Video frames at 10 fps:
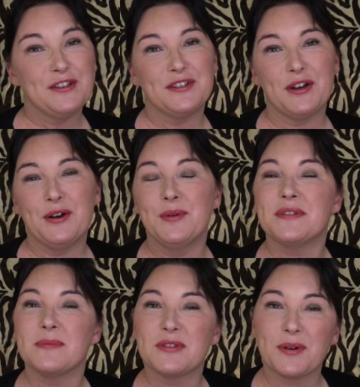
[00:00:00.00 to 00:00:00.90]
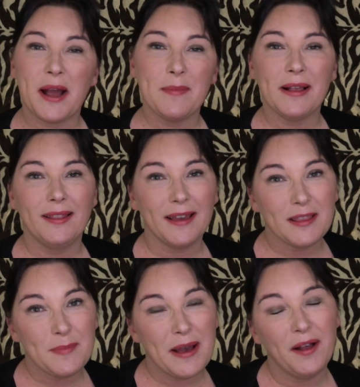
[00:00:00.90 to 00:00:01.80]
So subscribe, click
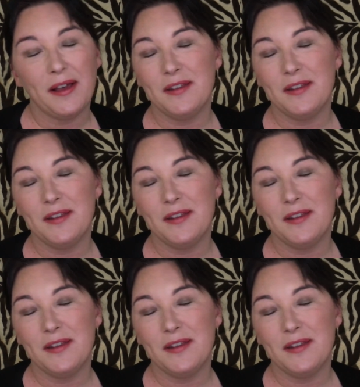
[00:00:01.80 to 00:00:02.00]
the bell,